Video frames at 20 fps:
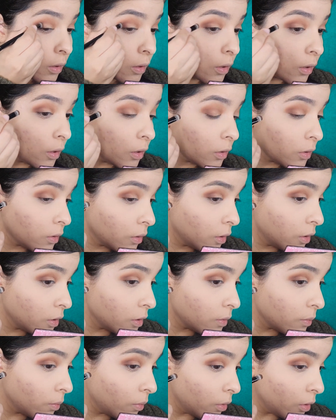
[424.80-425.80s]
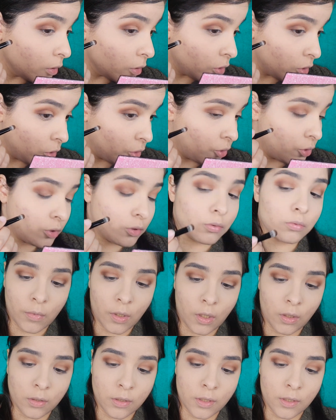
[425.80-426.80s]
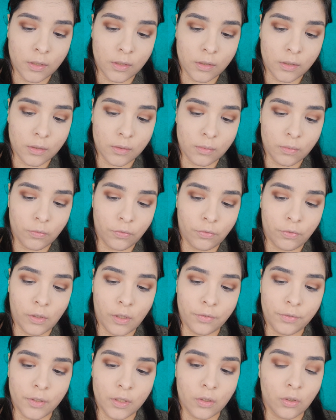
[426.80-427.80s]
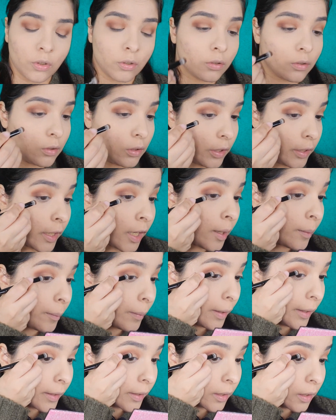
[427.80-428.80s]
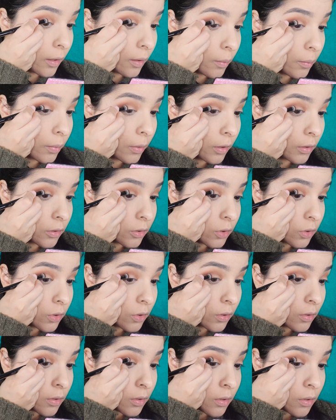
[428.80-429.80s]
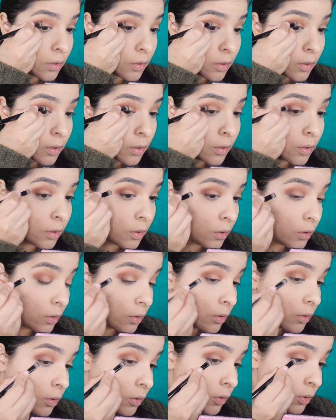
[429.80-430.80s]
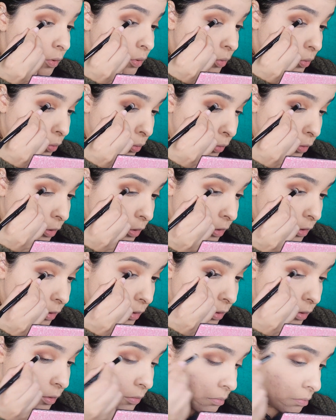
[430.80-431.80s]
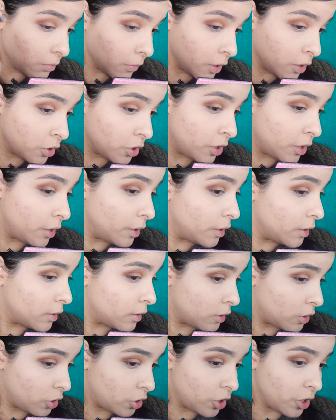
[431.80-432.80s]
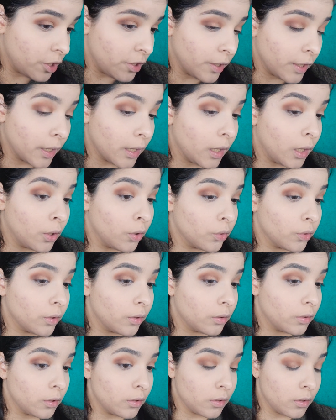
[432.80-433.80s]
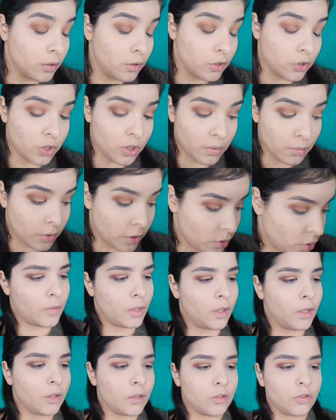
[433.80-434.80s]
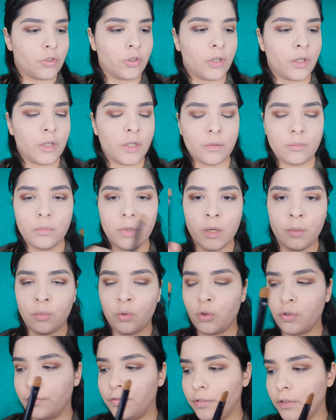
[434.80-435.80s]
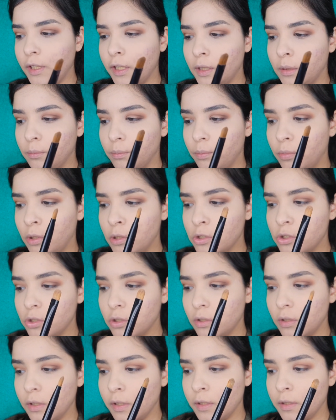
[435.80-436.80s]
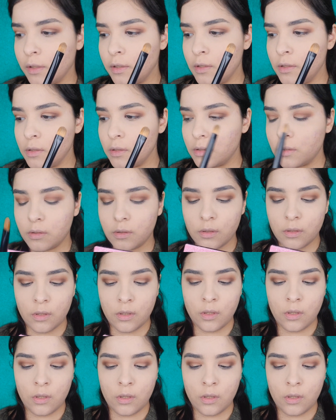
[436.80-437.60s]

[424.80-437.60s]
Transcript: Yeah, this brush, because it's fluffy, not like a packing brush, so it's shearing out the shimmers. I'm gonna try a more flat brush like this,